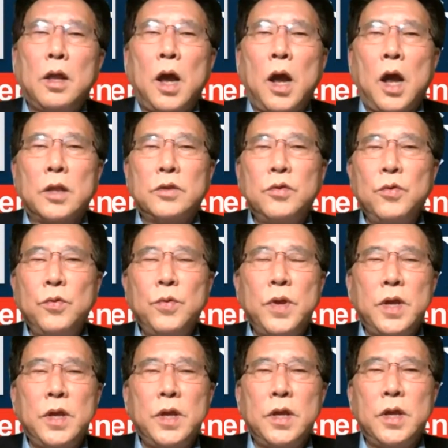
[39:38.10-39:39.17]
uh, to
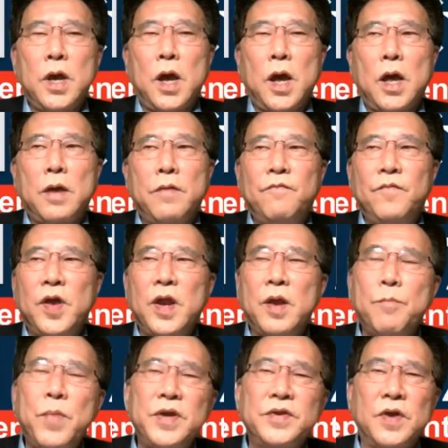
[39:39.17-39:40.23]
the uh,
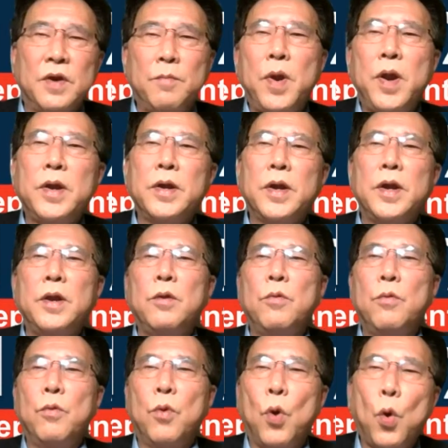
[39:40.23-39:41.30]
Vietnamese American
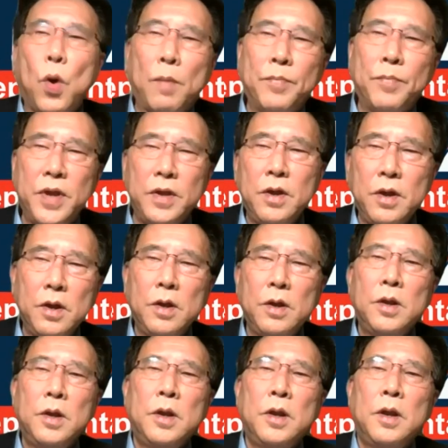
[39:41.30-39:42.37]
who grew up here
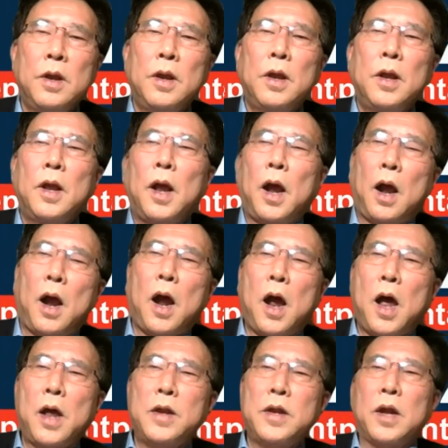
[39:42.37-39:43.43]

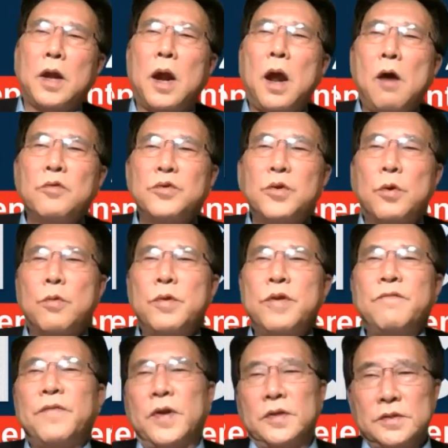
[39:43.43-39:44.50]
are uh, the cultural
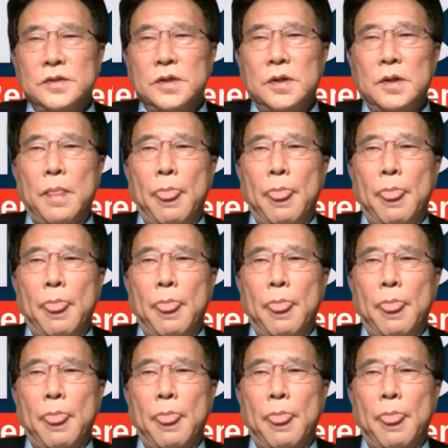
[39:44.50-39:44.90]
difference.